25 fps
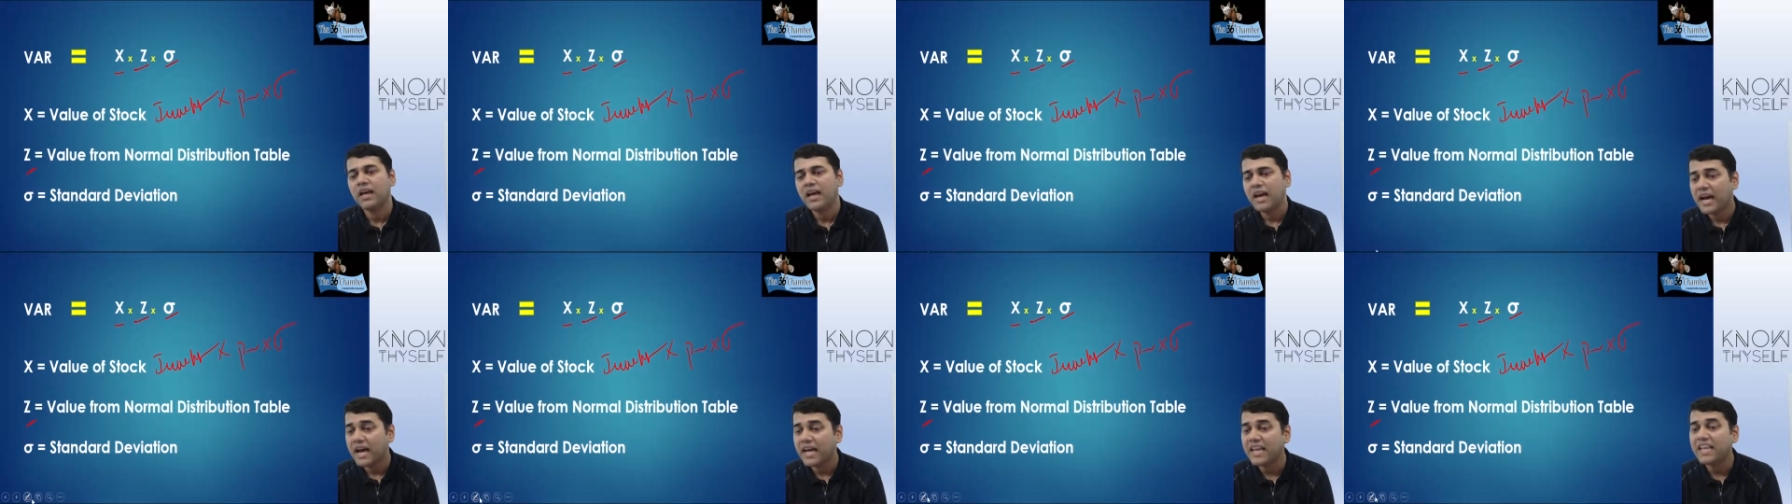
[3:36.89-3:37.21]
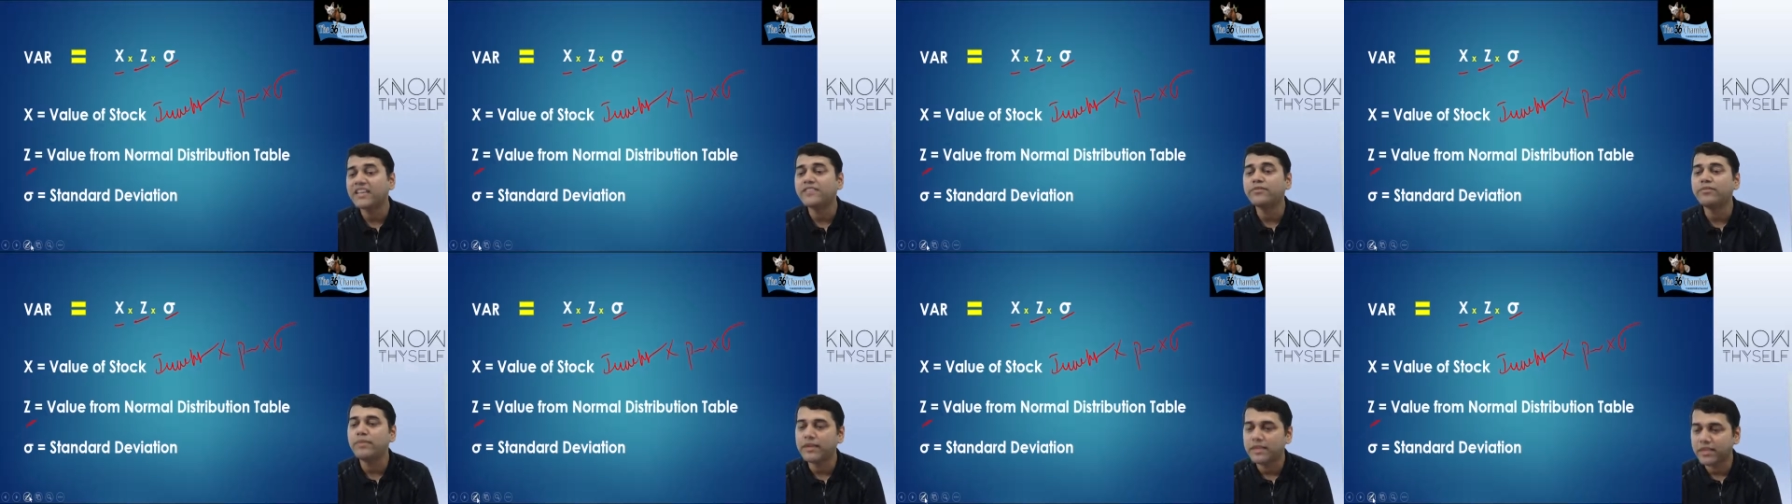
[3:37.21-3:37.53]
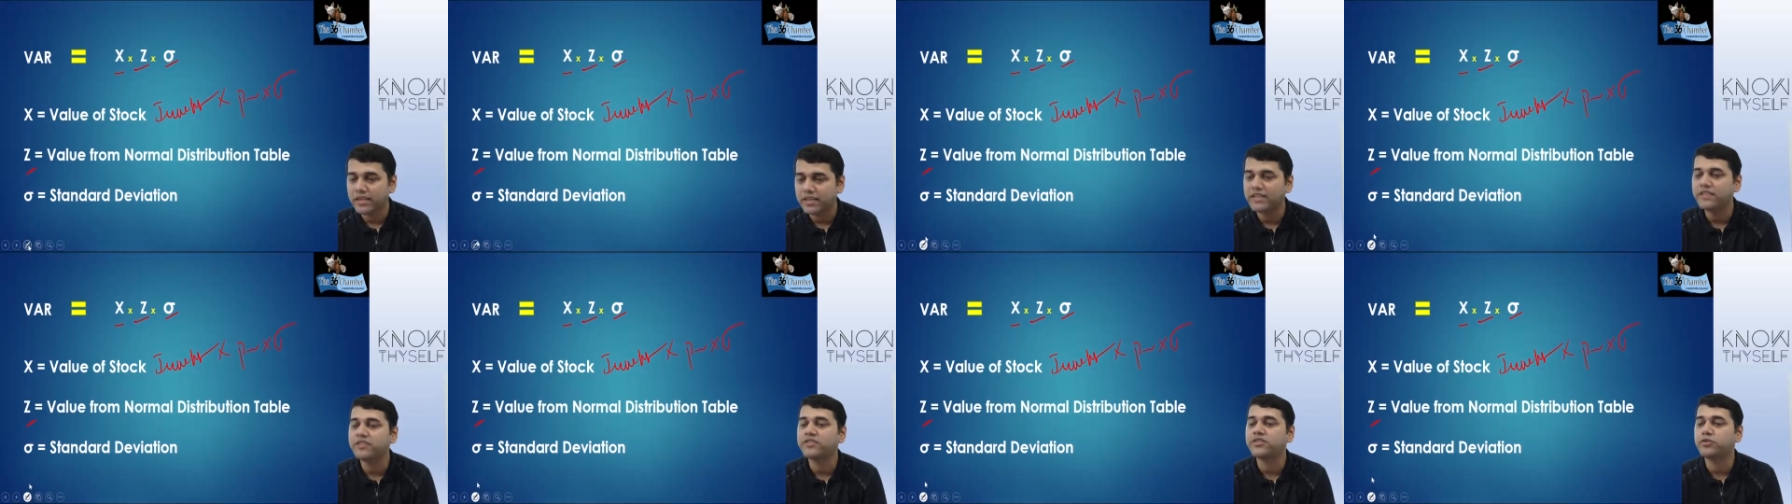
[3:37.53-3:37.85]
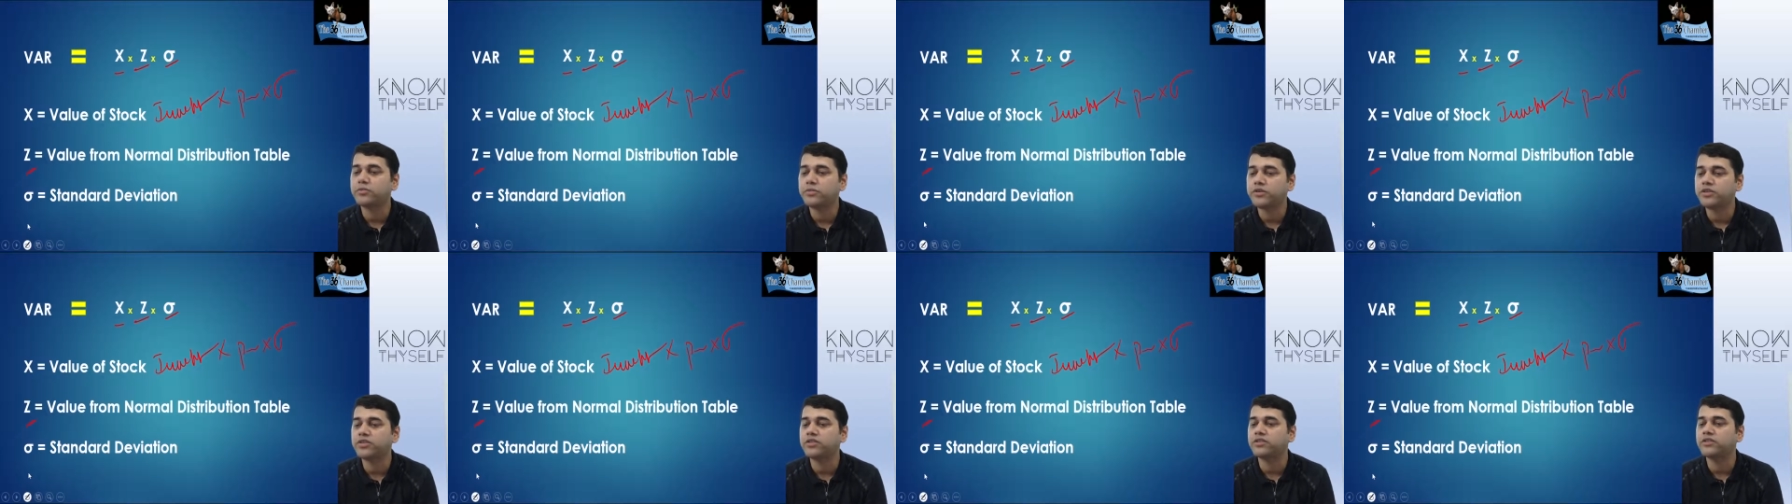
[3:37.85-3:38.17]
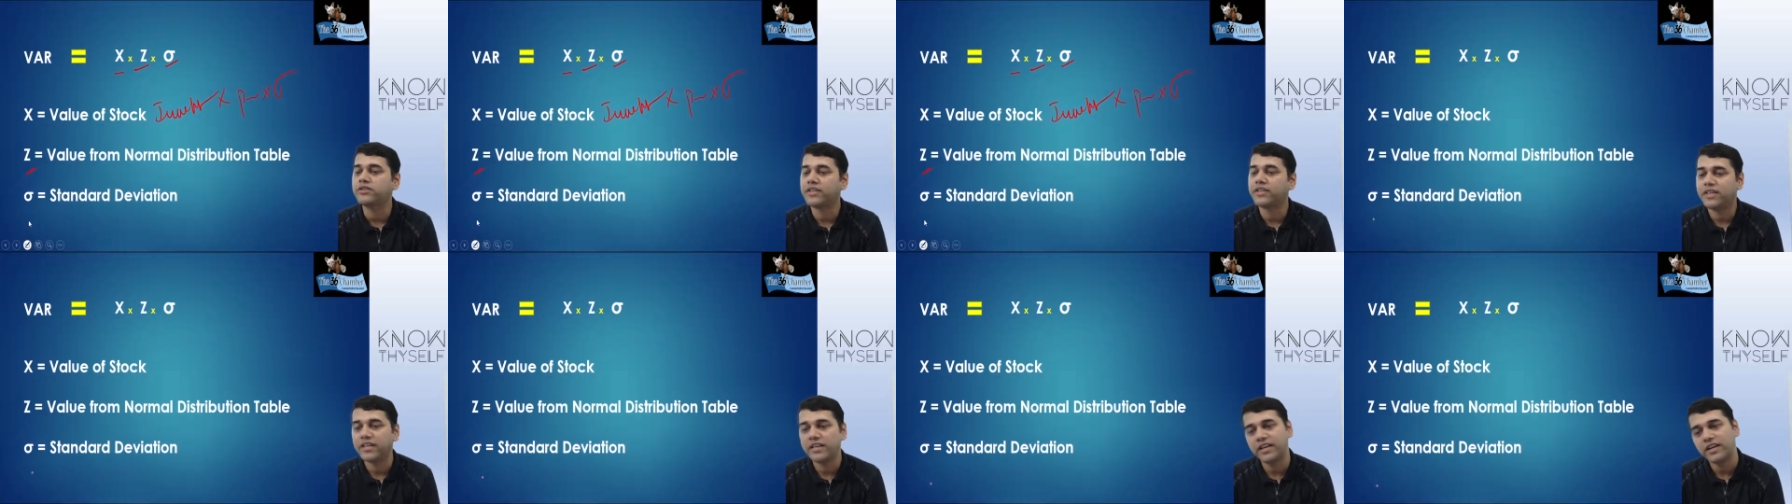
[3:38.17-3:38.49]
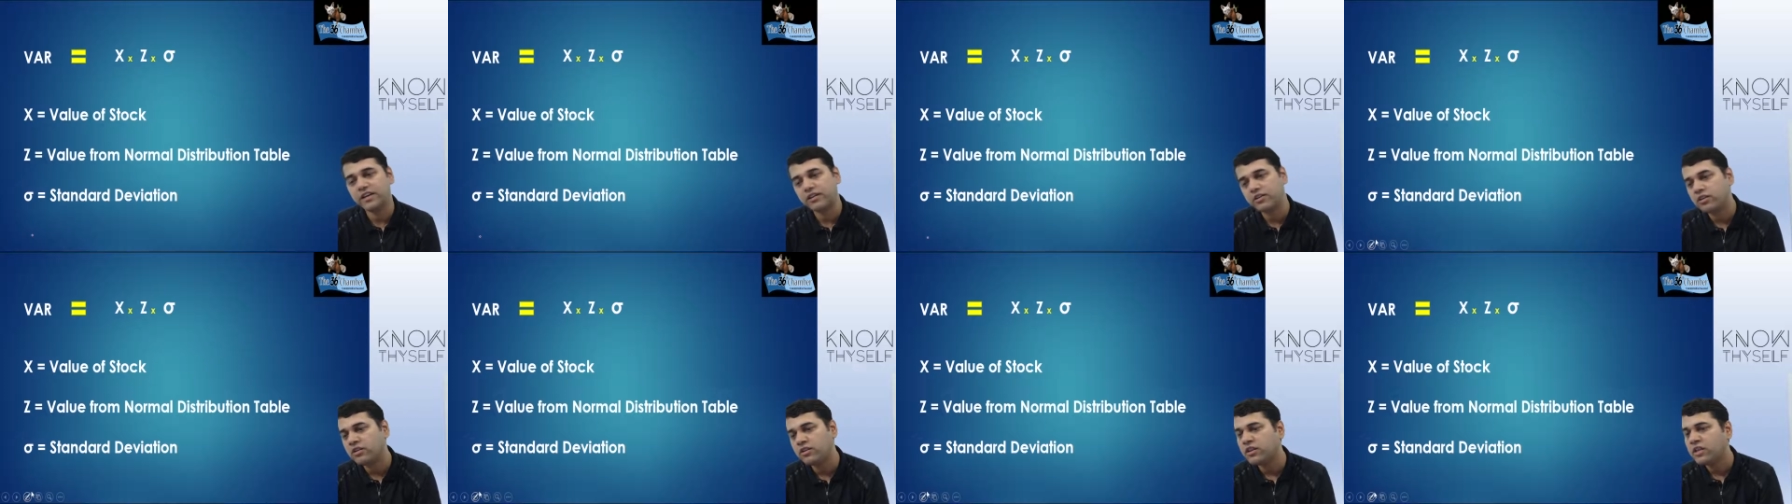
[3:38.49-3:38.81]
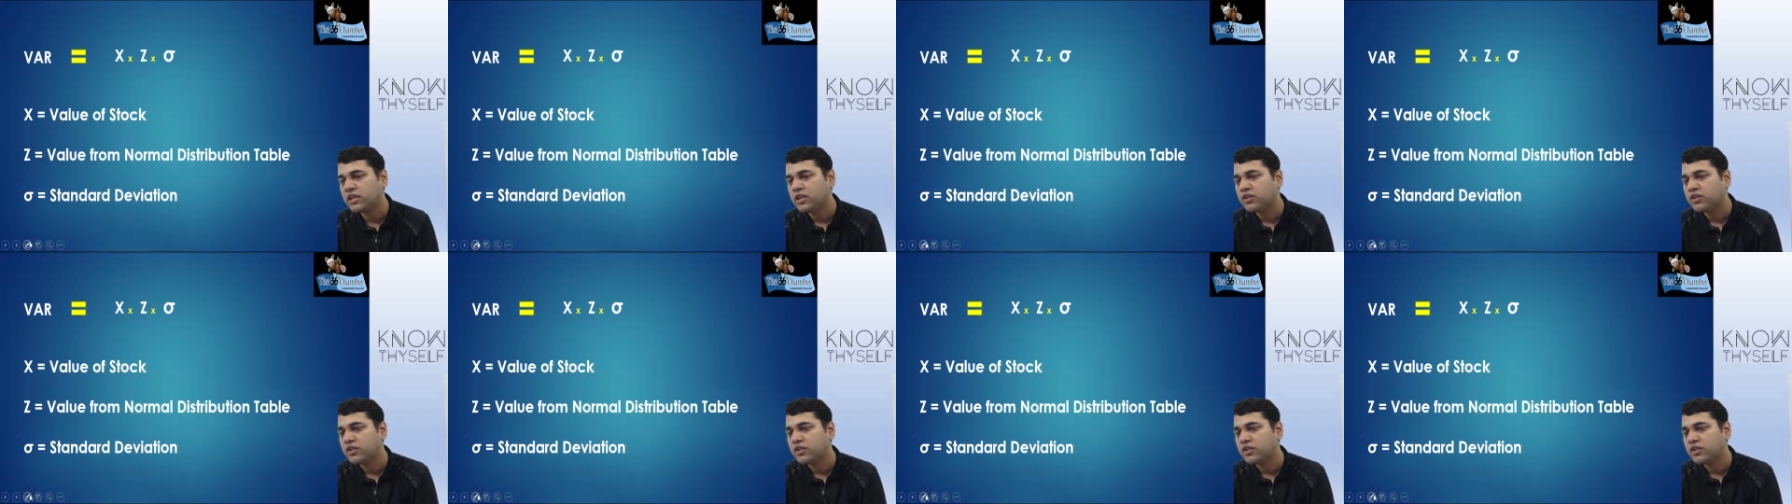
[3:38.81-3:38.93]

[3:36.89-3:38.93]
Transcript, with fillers: I'll explain the distribution theory and all.